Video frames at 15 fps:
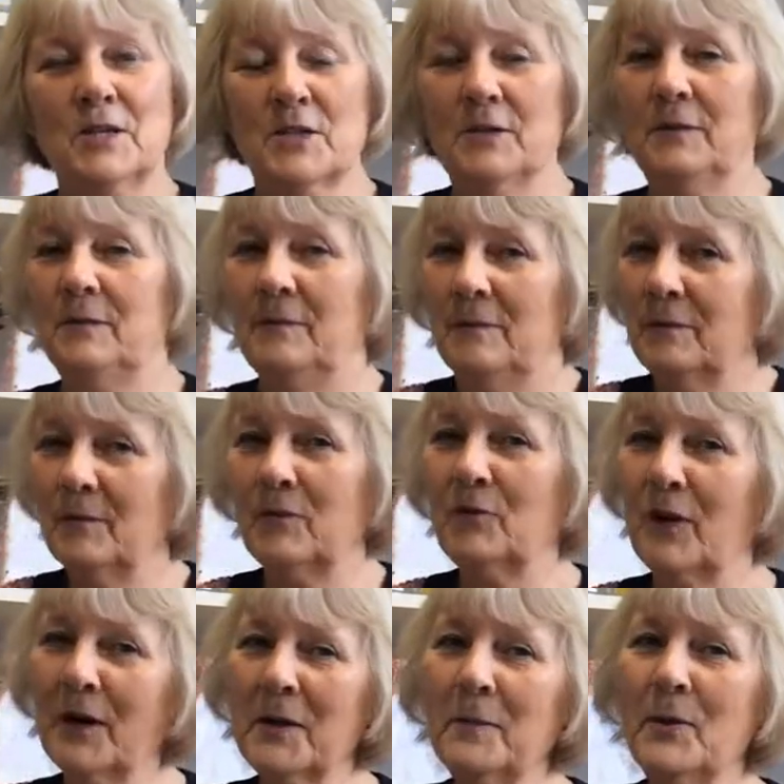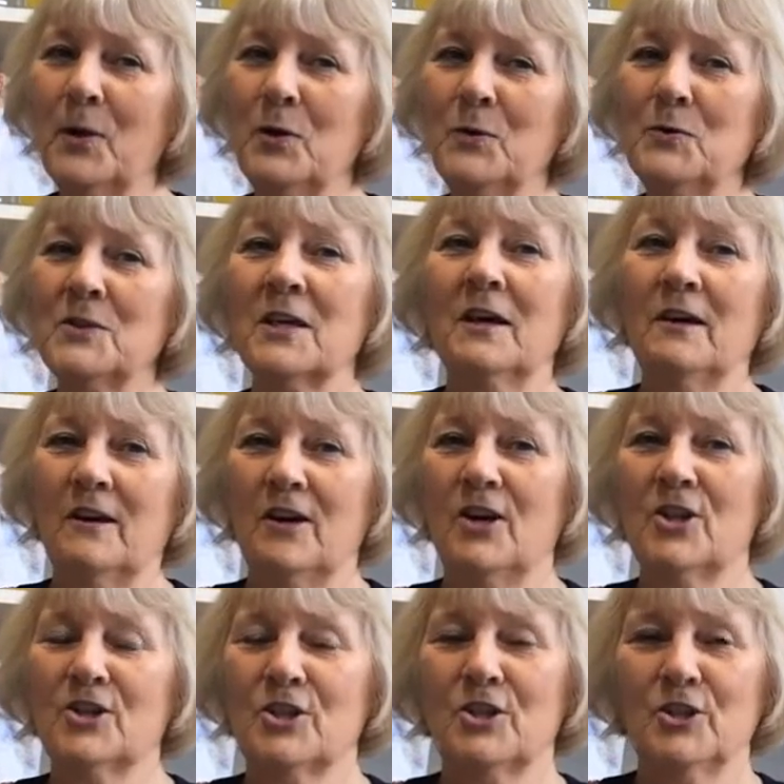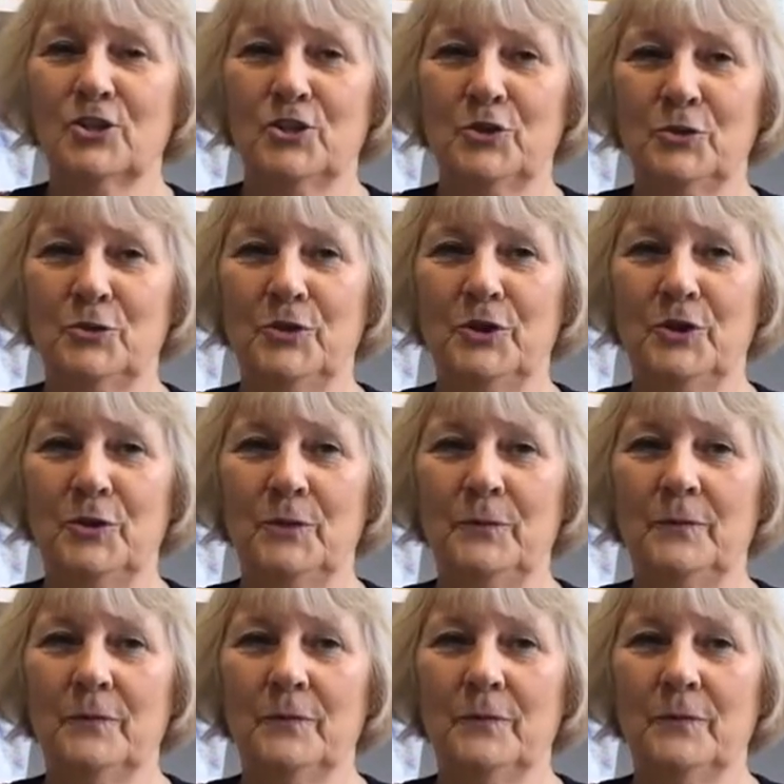to Granny Mo's Art Art Studio.